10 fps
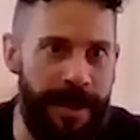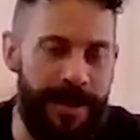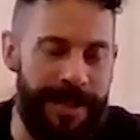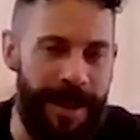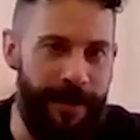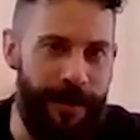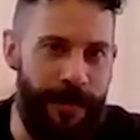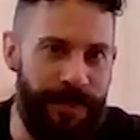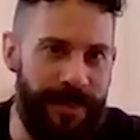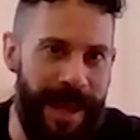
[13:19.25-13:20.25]
So
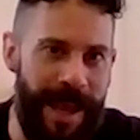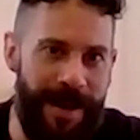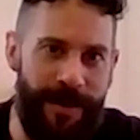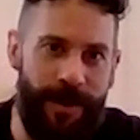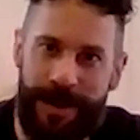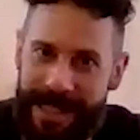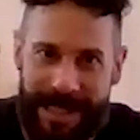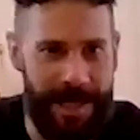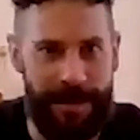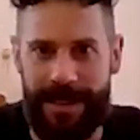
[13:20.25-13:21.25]
they have all this
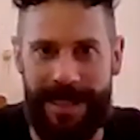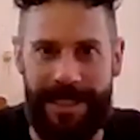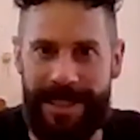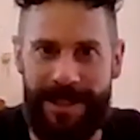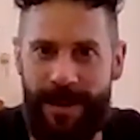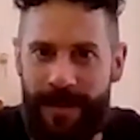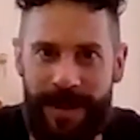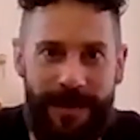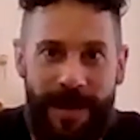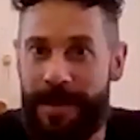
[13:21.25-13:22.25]
expertise in
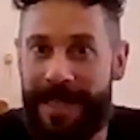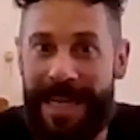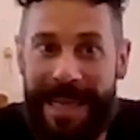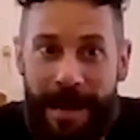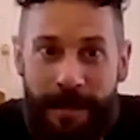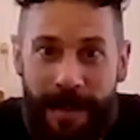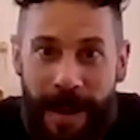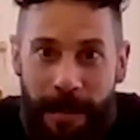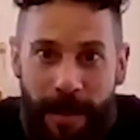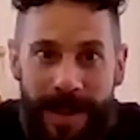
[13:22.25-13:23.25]
software development and
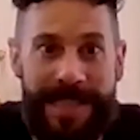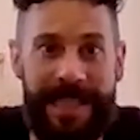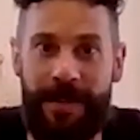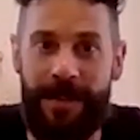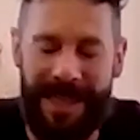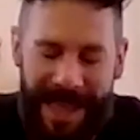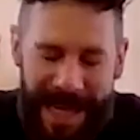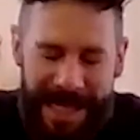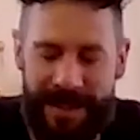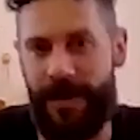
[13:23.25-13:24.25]
they're pointing it with
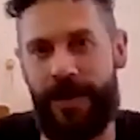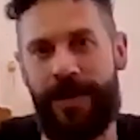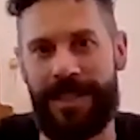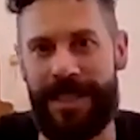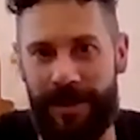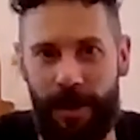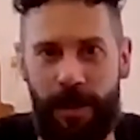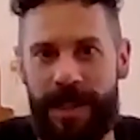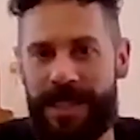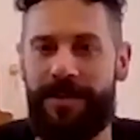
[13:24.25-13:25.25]
laser focus at your
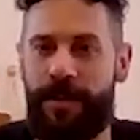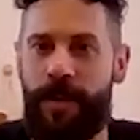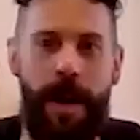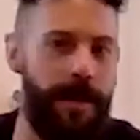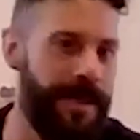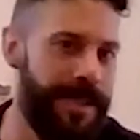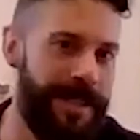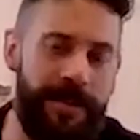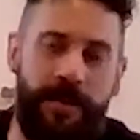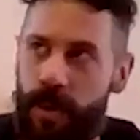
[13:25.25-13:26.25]
business
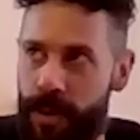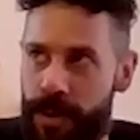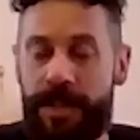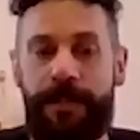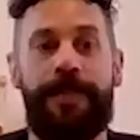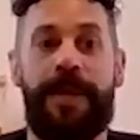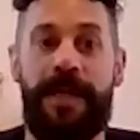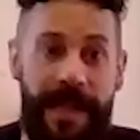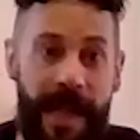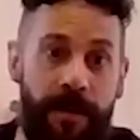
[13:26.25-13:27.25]
requirements. Awesome.
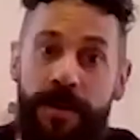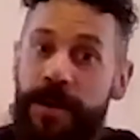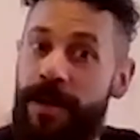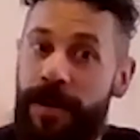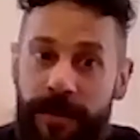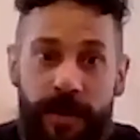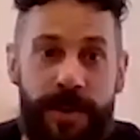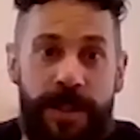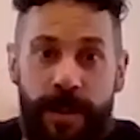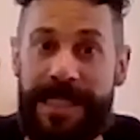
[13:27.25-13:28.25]
Now, of
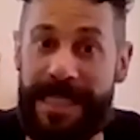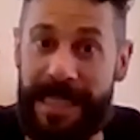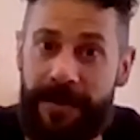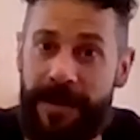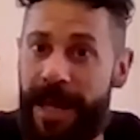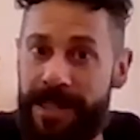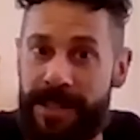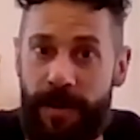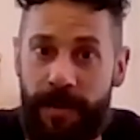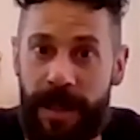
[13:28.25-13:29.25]
course, you want to deliver that
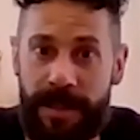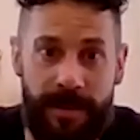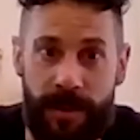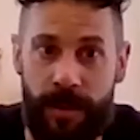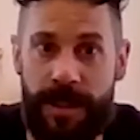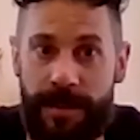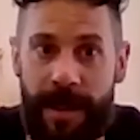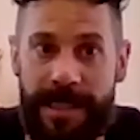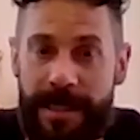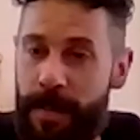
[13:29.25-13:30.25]
software through an
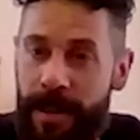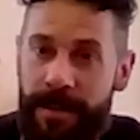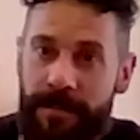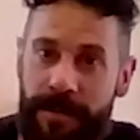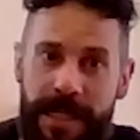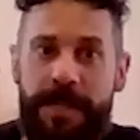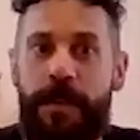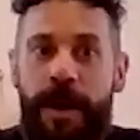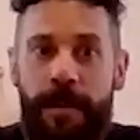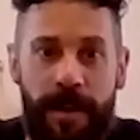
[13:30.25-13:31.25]
automated build and release
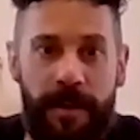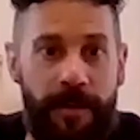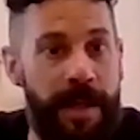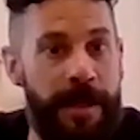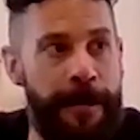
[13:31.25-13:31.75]
pipeline, right?